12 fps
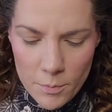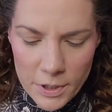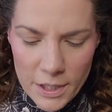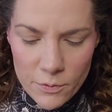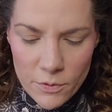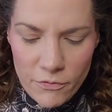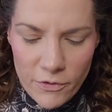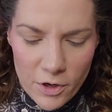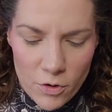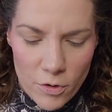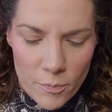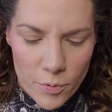Blend with
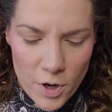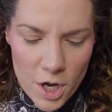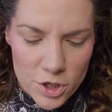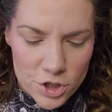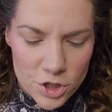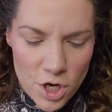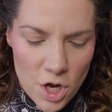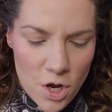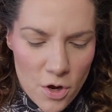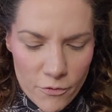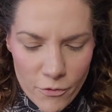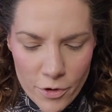finger or brush
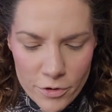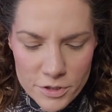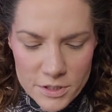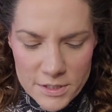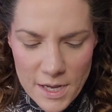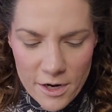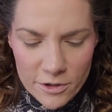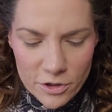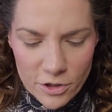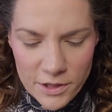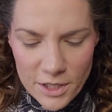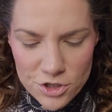for your desired
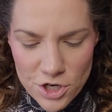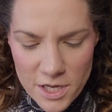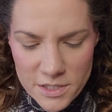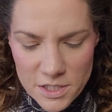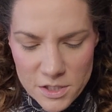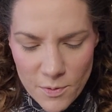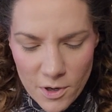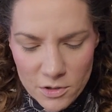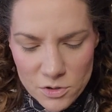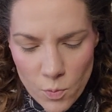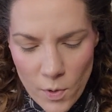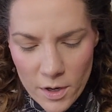look that shines and
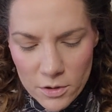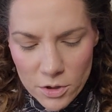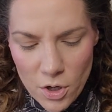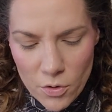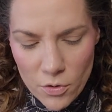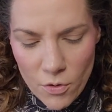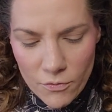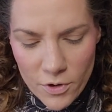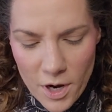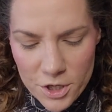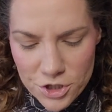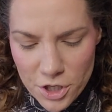sparkles. Wear alone
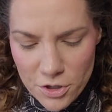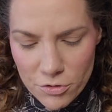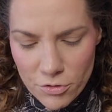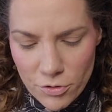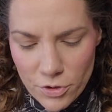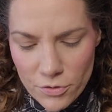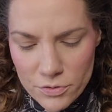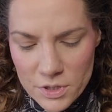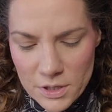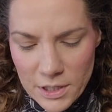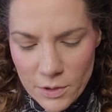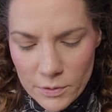over eyeshadow or use
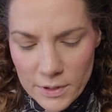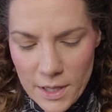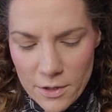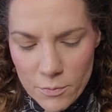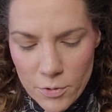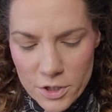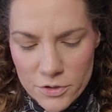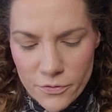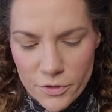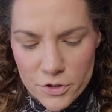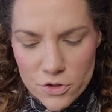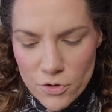a liquid liner brush
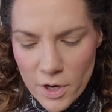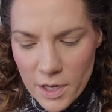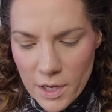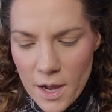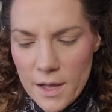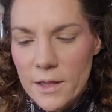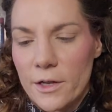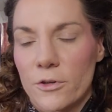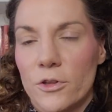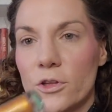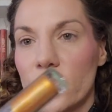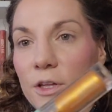for a striking
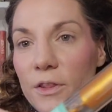eyeliner look.